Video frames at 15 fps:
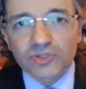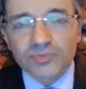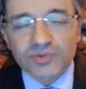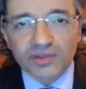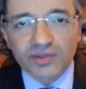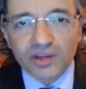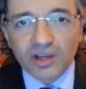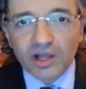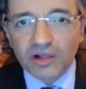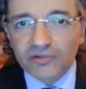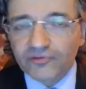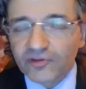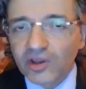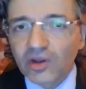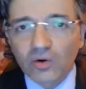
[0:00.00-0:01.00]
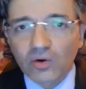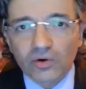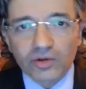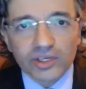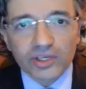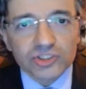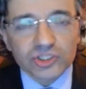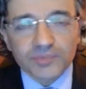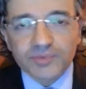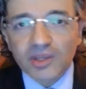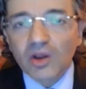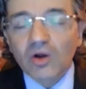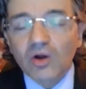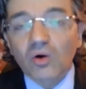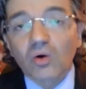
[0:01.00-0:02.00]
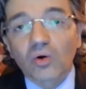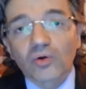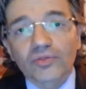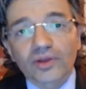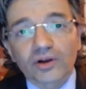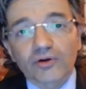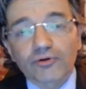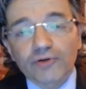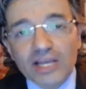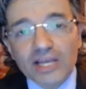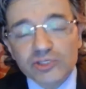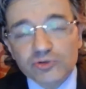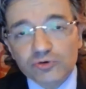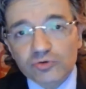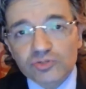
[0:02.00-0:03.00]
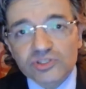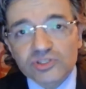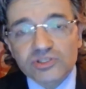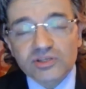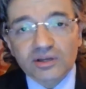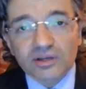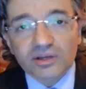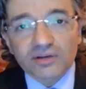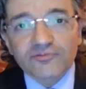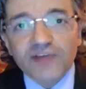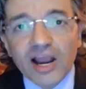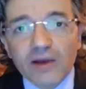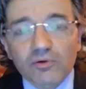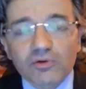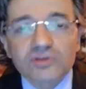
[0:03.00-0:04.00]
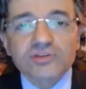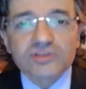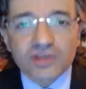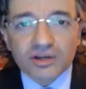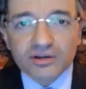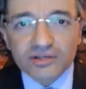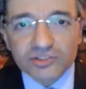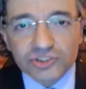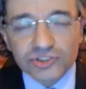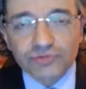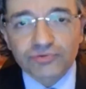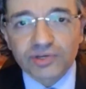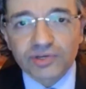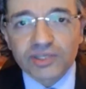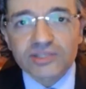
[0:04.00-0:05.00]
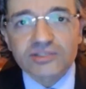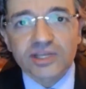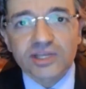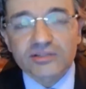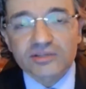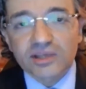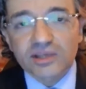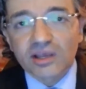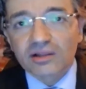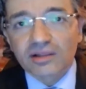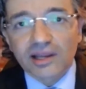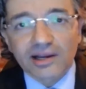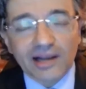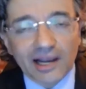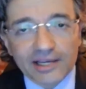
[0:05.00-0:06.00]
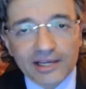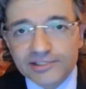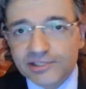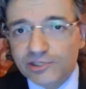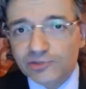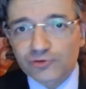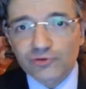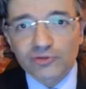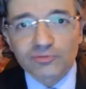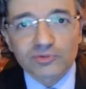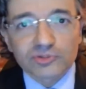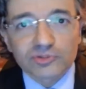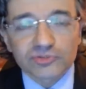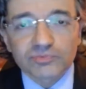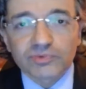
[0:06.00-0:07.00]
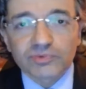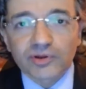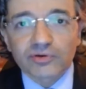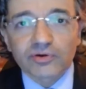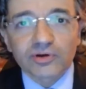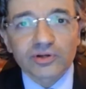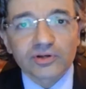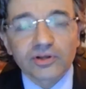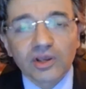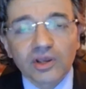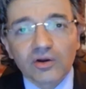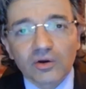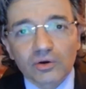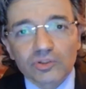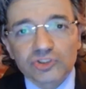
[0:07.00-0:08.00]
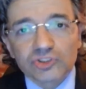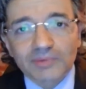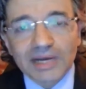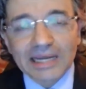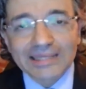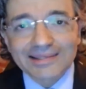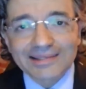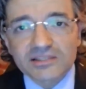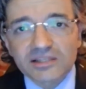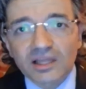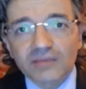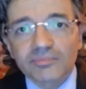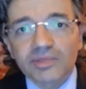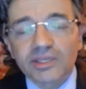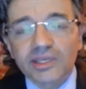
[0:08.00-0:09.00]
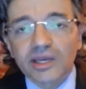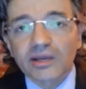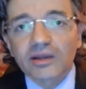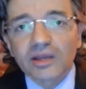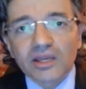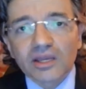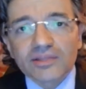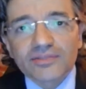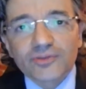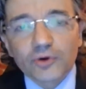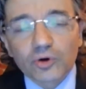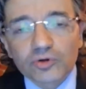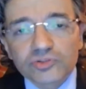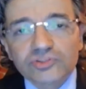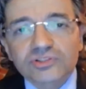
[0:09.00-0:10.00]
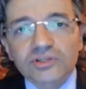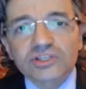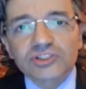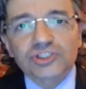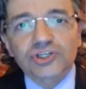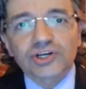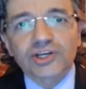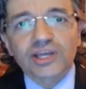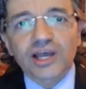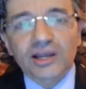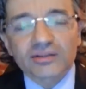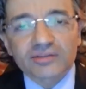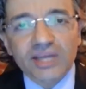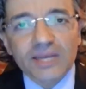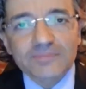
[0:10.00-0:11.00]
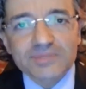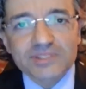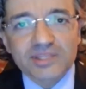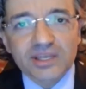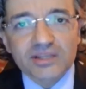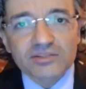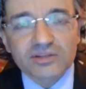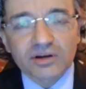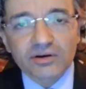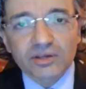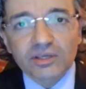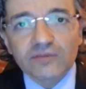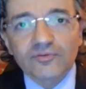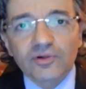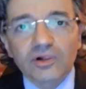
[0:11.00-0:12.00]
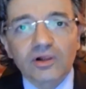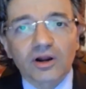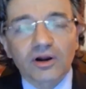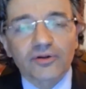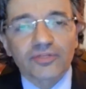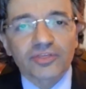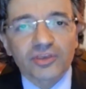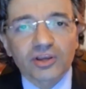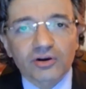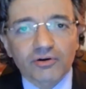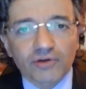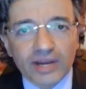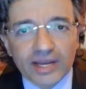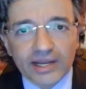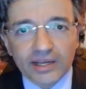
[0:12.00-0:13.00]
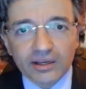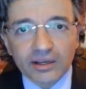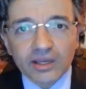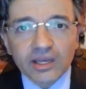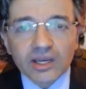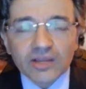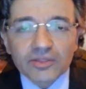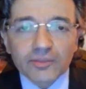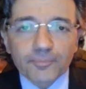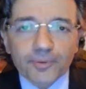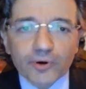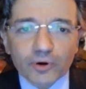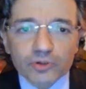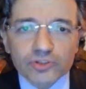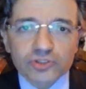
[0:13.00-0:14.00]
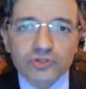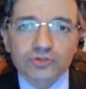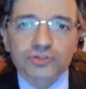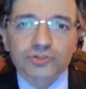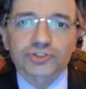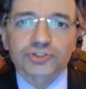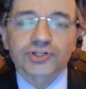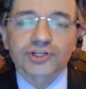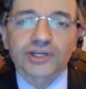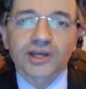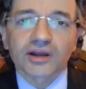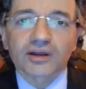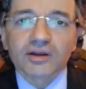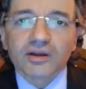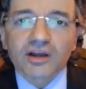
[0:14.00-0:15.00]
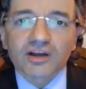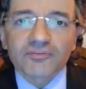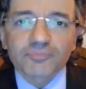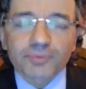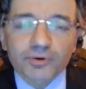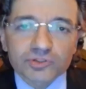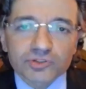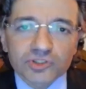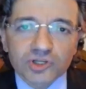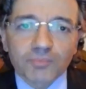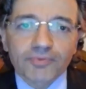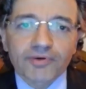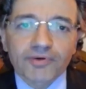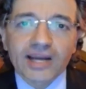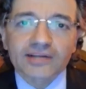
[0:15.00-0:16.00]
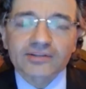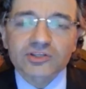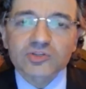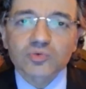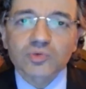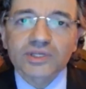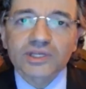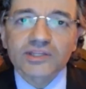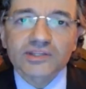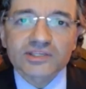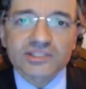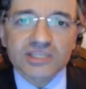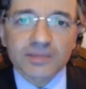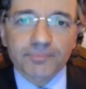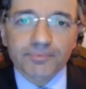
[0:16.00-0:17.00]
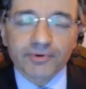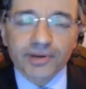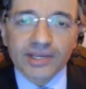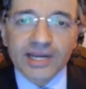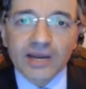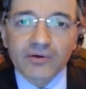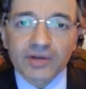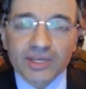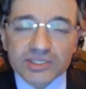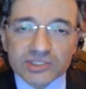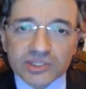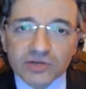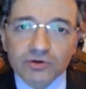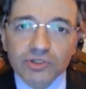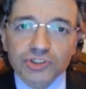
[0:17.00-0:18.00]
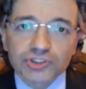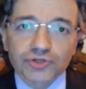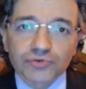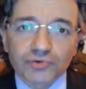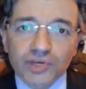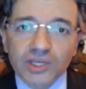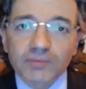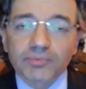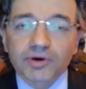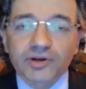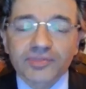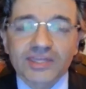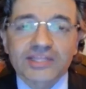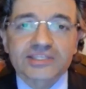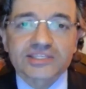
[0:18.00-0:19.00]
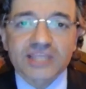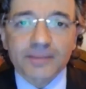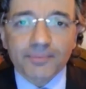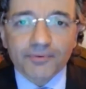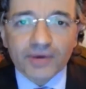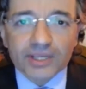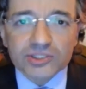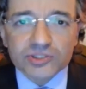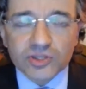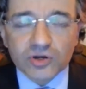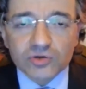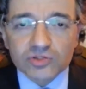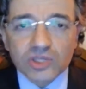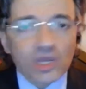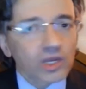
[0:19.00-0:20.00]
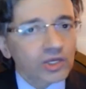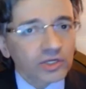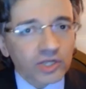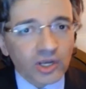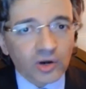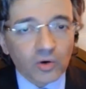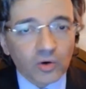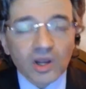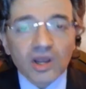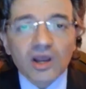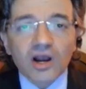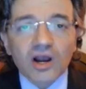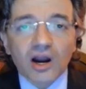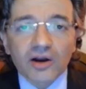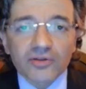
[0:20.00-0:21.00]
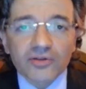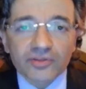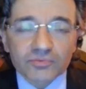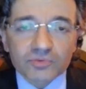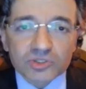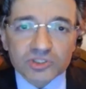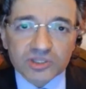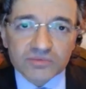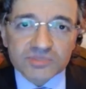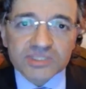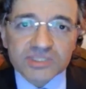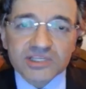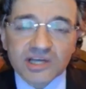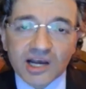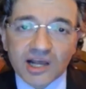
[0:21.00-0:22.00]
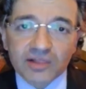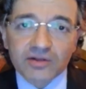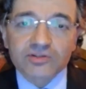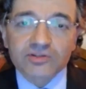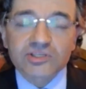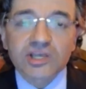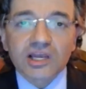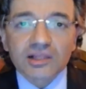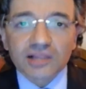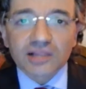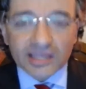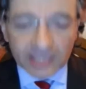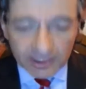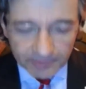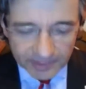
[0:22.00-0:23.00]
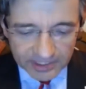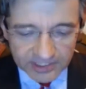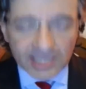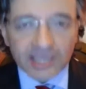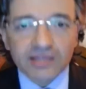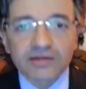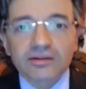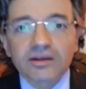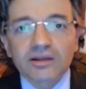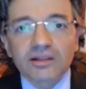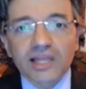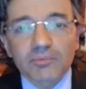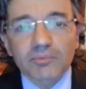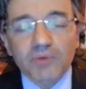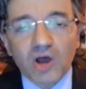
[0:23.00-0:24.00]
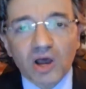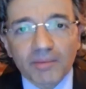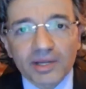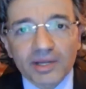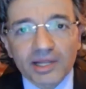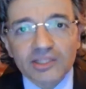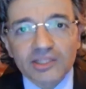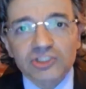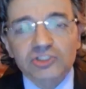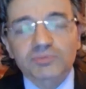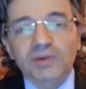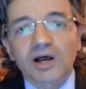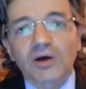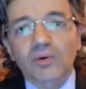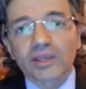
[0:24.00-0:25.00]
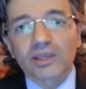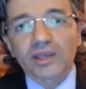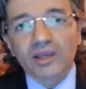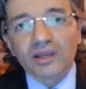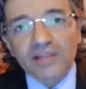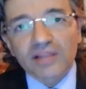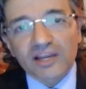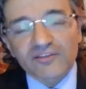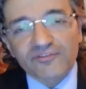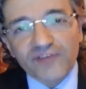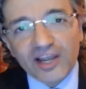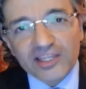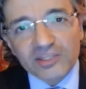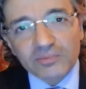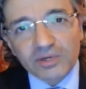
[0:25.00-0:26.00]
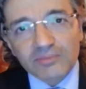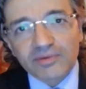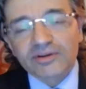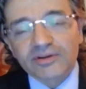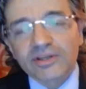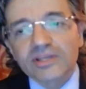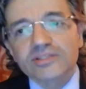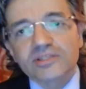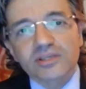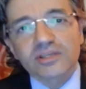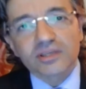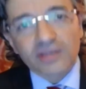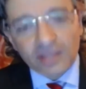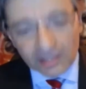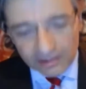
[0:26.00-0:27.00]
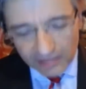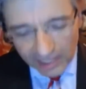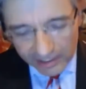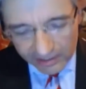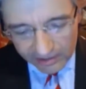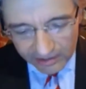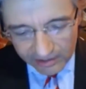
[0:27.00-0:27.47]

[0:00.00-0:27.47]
of the Gulf or Egypt, or they're grassroots viral Sharia states like ISIS or the Muslim Brotherhood or Jamaat Islamiyah. Those Sharia type states are evil, are theocratic. The personal Sharia of personal practice we need to separate out. Is there a Sharia book that separates those? No. Are there Muslim scholars like Ibn Zayd, like Muhammad al-Ashmawi, like Fatima Marnisi, like